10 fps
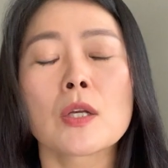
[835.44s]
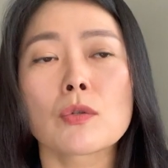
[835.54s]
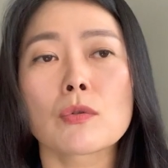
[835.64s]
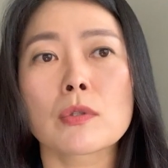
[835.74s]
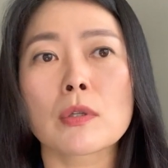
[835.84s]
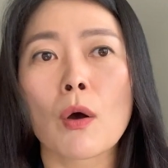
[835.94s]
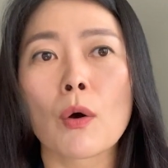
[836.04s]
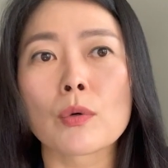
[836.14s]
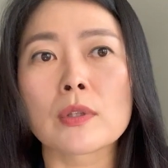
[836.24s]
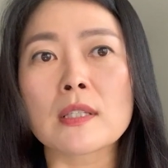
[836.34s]

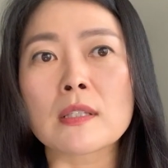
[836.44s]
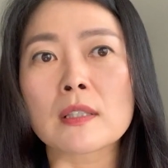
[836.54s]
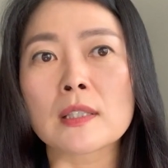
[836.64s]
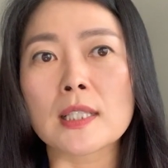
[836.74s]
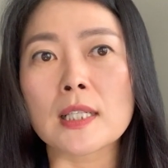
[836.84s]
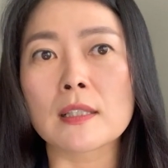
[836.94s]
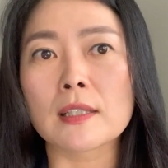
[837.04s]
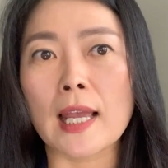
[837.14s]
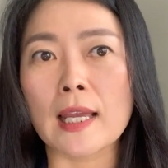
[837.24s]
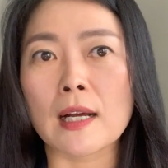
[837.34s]
So this clinical
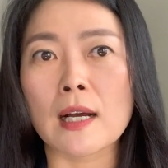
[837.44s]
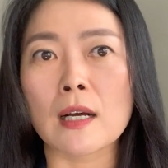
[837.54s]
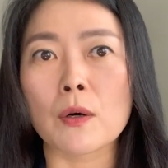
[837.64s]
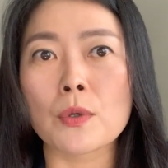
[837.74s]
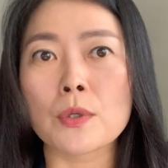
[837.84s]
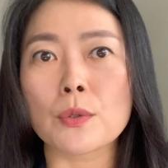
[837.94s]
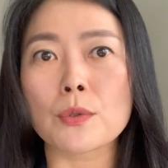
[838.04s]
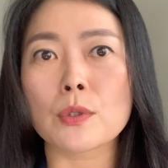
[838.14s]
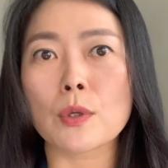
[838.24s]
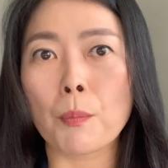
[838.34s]
data also
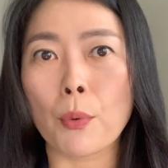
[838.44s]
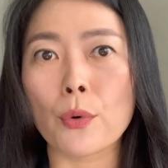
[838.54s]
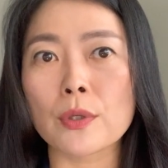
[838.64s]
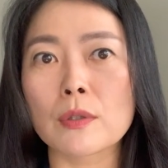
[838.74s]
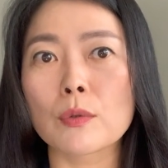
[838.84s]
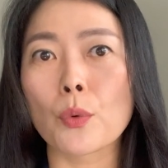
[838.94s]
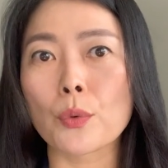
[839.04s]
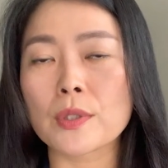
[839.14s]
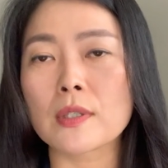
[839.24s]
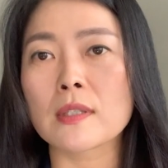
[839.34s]
support
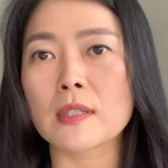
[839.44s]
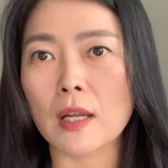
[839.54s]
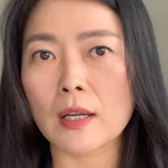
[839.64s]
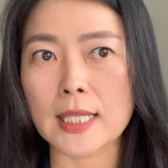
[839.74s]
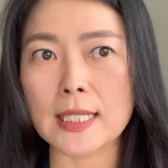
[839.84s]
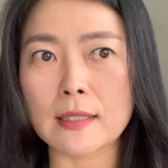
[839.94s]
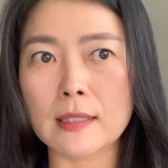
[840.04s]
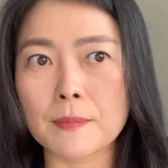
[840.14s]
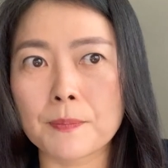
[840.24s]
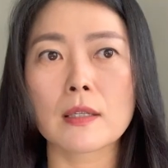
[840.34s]
those
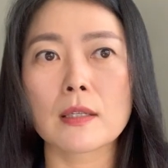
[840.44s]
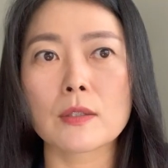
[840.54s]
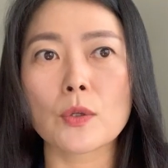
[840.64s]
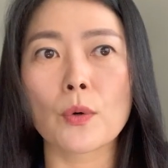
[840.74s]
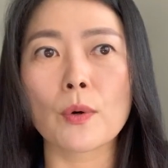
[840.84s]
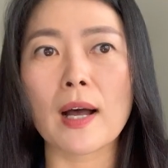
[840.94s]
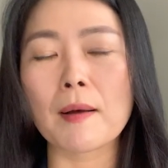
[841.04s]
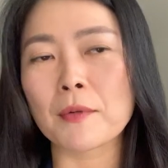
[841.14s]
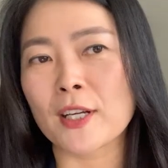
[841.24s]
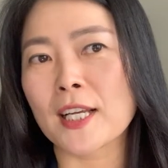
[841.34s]
studies. So
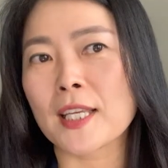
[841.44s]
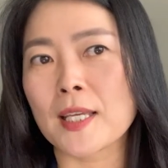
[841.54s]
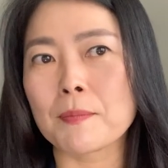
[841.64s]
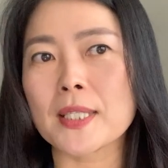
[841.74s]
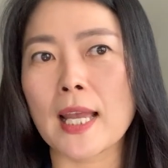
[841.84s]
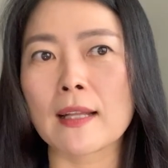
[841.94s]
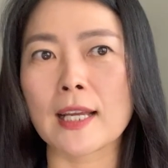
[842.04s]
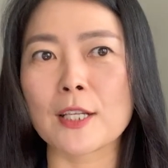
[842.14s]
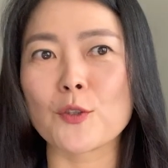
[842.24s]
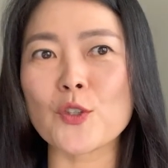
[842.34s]
I'm gonna keep saying
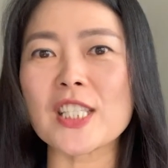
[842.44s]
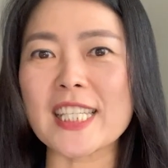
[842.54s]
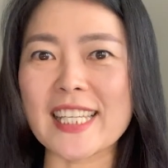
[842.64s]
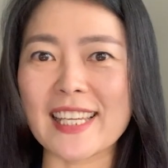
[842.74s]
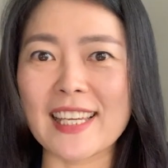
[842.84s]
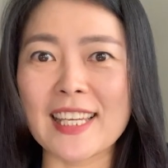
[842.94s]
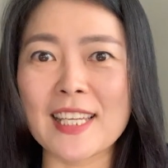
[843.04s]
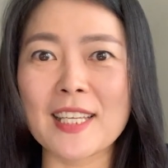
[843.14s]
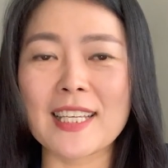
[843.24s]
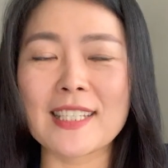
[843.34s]
like a
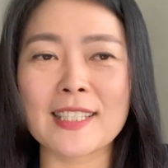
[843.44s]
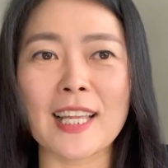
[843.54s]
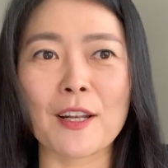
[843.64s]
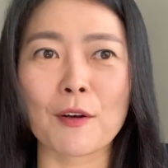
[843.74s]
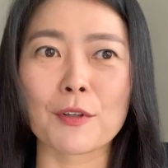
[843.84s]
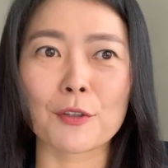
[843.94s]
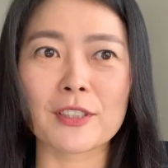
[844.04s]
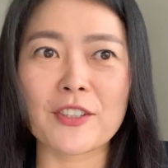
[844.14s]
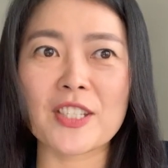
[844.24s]
GTE instead of a green